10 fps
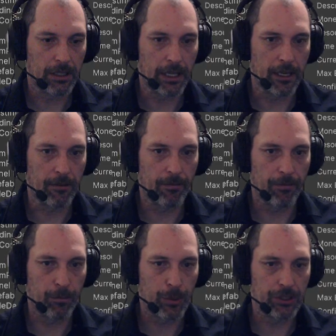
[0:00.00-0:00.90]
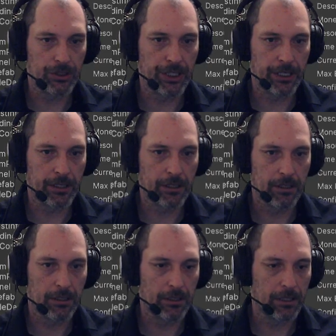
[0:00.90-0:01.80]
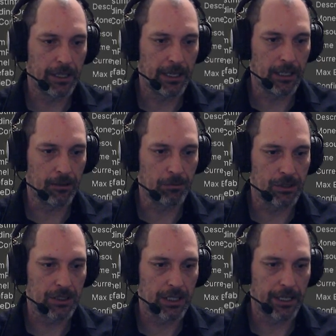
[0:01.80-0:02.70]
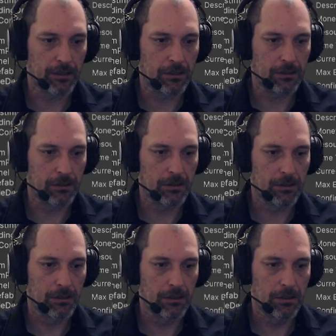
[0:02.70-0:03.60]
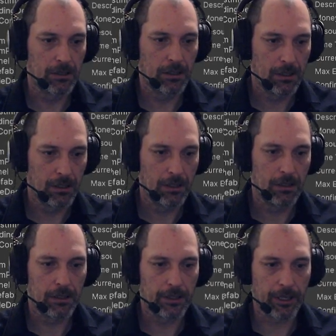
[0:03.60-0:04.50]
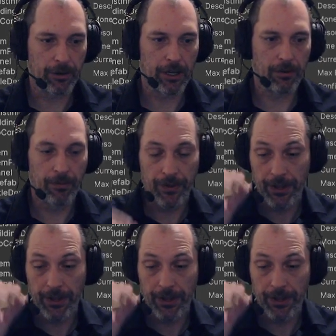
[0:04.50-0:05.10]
Yeah, building name title. There we go.